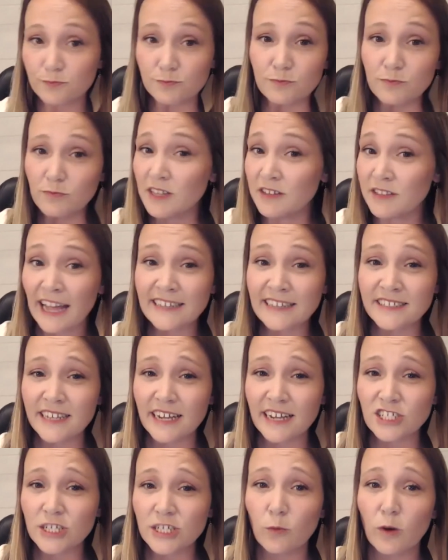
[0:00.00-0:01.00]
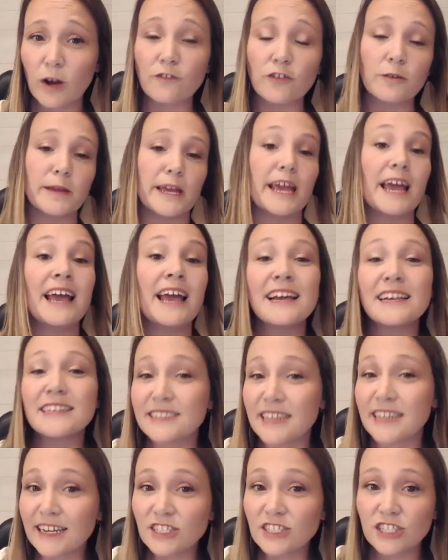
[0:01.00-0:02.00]
that's section 1 for me.
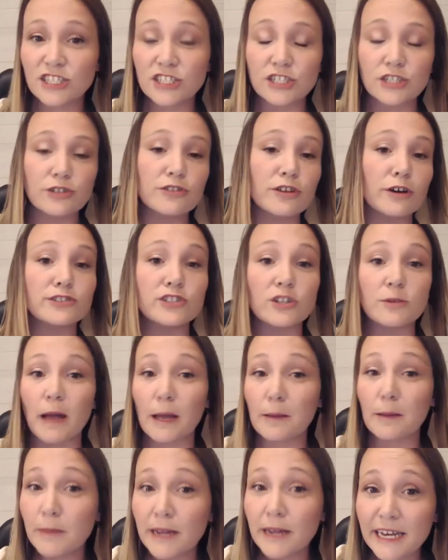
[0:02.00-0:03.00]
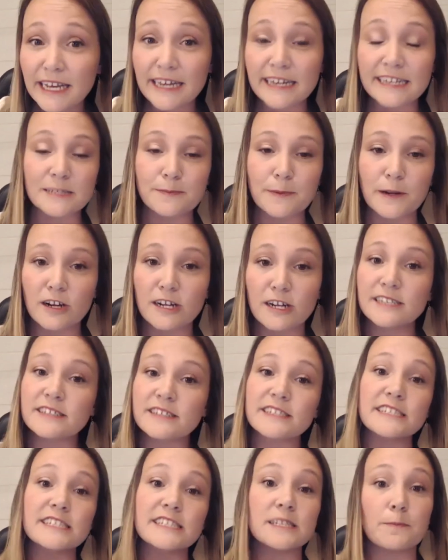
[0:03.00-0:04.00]
Section 2, those are my mini
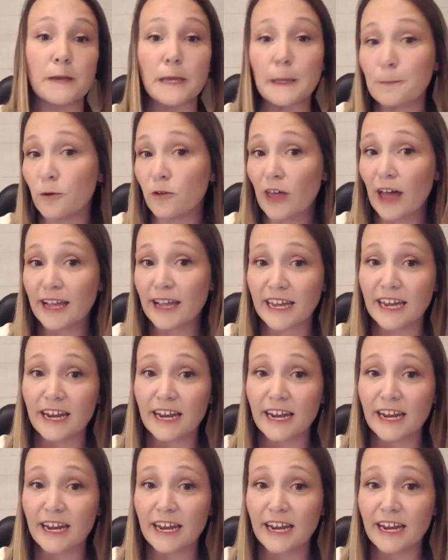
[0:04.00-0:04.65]
experiences, the people that get